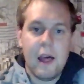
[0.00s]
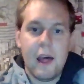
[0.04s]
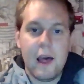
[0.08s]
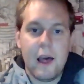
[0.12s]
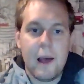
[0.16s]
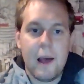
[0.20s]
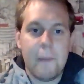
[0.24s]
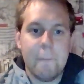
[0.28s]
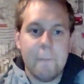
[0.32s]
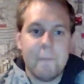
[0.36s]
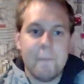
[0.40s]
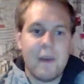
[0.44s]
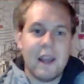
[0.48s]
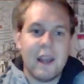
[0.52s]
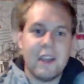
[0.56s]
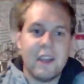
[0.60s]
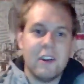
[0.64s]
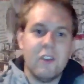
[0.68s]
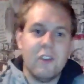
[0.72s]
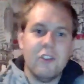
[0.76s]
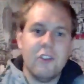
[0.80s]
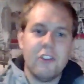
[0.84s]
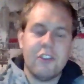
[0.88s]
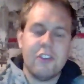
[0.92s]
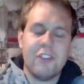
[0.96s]
I
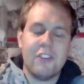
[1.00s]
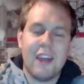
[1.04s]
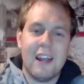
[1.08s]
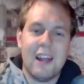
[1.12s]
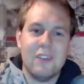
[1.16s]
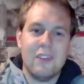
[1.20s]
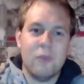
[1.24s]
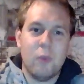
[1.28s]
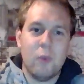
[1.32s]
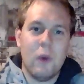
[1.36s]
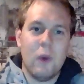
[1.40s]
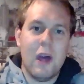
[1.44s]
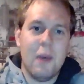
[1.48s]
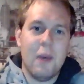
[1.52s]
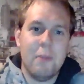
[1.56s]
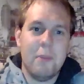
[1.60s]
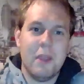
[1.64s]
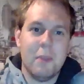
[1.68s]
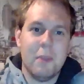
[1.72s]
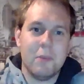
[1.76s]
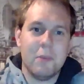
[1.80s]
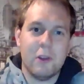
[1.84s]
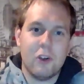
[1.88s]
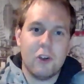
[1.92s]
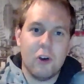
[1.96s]
can understand where
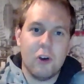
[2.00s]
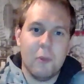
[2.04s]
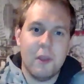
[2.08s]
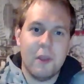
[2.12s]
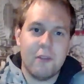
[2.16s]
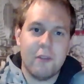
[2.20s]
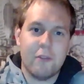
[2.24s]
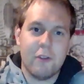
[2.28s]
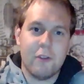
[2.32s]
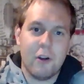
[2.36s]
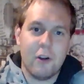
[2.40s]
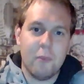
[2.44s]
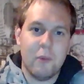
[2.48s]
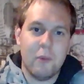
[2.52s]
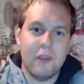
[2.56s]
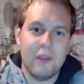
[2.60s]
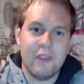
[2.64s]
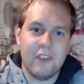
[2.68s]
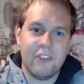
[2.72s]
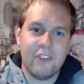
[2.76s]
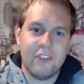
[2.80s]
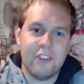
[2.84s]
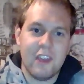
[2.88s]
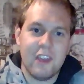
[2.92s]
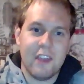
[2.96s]
people are coming from
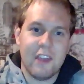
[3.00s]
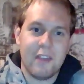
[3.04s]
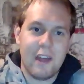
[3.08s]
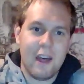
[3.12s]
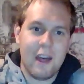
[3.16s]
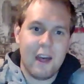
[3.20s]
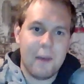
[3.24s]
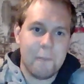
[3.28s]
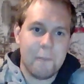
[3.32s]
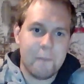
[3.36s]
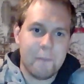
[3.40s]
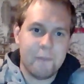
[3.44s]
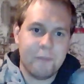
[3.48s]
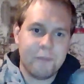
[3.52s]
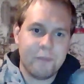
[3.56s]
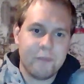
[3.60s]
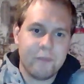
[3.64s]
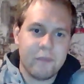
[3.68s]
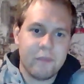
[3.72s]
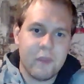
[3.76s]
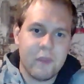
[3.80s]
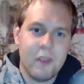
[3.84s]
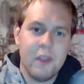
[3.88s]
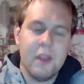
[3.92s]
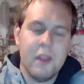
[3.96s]
when they say that,
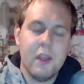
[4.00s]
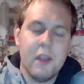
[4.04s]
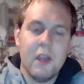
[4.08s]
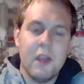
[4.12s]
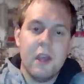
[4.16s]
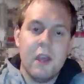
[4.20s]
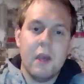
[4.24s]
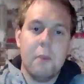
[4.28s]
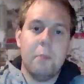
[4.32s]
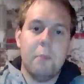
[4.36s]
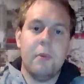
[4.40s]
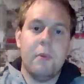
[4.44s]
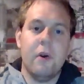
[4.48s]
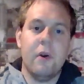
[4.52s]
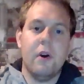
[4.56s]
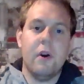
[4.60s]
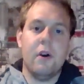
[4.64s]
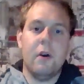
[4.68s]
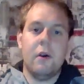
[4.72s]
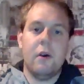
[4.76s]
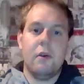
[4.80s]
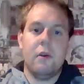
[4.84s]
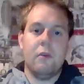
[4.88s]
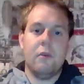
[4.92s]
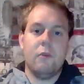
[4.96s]

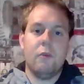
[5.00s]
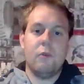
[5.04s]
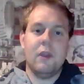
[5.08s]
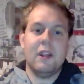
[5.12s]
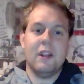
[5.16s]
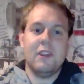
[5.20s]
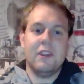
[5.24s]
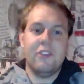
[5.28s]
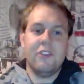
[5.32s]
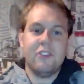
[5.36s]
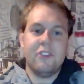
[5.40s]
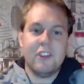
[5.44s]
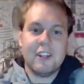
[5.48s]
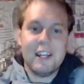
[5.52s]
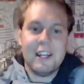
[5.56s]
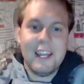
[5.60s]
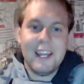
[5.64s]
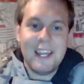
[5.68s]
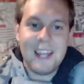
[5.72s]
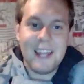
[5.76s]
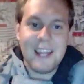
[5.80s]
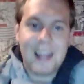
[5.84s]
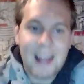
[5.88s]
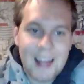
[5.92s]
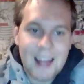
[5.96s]
but
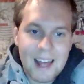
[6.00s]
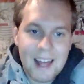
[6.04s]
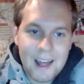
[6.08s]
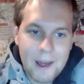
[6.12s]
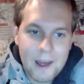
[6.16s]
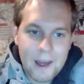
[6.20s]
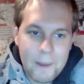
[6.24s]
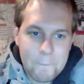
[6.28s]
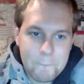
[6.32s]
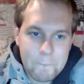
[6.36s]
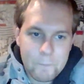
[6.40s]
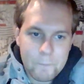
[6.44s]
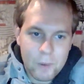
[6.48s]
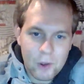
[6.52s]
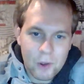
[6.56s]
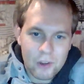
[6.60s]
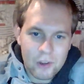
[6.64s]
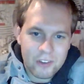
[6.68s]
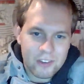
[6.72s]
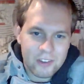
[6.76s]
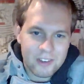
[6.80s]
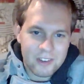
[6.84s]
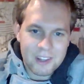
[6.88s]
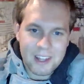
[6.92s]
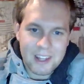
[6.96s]
realistically,
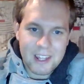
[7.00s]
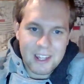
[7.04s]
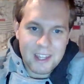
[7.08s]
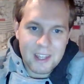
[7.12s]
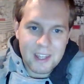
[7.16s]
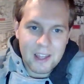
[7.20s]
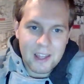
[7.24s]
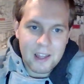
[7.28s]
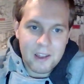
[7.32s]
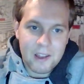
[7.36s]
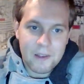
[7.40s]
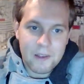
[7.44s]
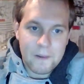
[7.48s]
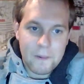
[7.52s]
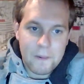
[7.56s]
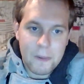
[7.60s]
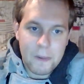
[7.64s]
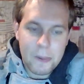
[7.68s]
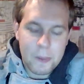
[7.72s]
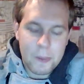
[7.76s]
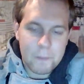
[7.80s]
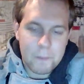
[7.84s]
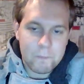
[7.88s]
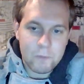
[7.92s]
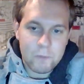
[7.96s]
personally,
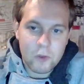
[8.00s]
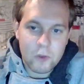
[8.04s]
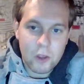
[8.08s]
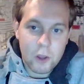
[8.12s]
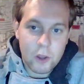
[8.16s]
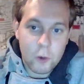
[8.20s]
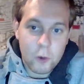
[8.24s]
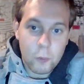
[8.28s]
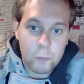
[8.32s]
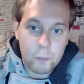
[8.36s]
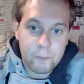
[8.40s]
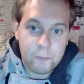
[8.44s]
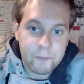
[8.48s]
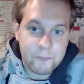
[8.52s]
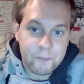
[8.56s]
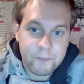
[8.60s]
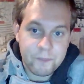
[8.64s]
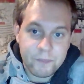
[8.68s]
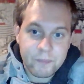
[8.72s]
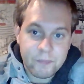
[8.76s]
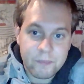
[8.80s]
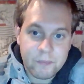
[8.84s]
no.